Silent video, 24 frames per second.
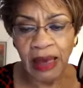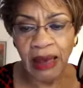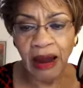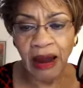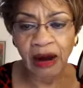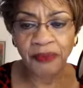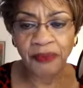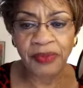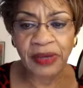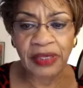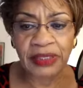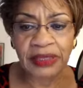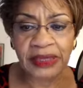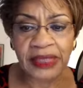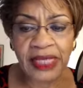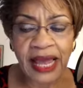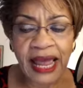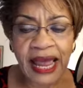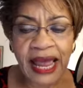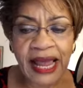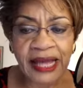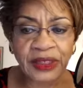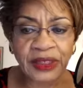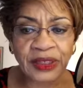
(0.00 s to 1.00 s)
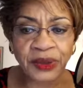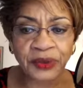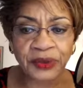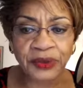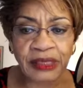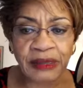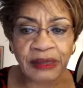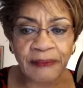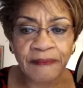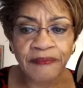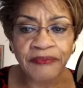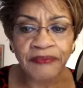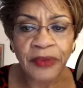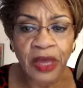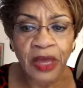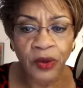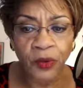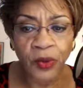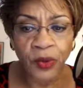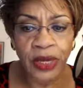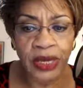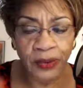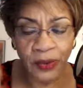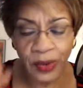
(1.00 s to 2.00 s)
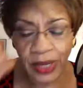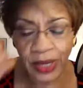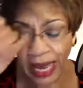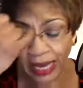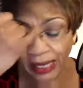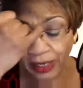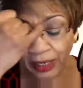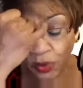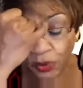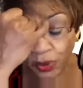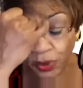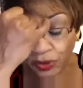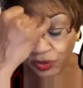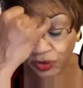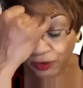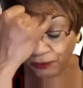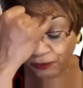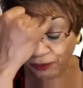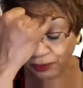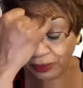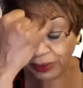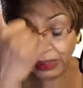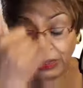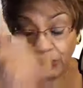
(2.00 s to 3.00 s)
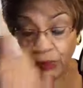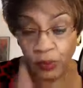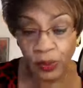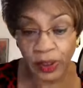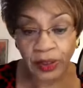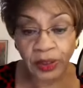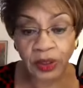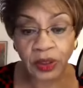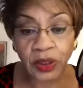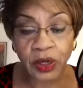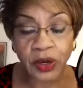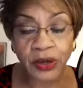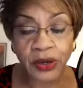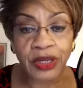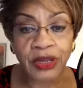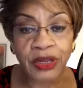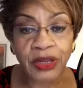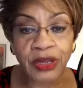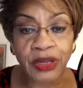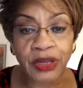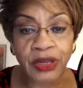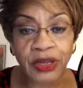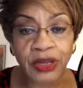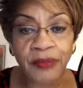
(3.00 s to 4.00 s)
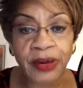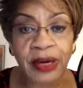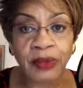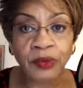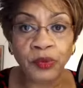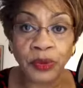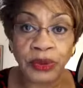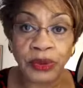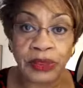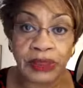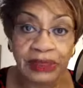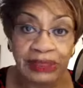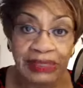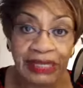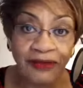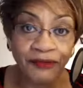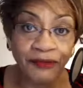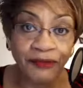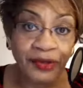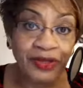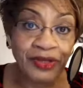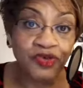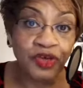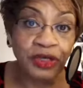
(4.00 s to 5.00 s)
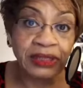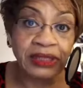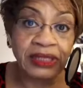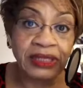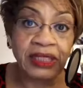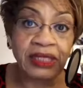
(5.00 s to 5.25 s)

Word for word: our best to answer them. We we got a question from someone talking about well slavery just didn't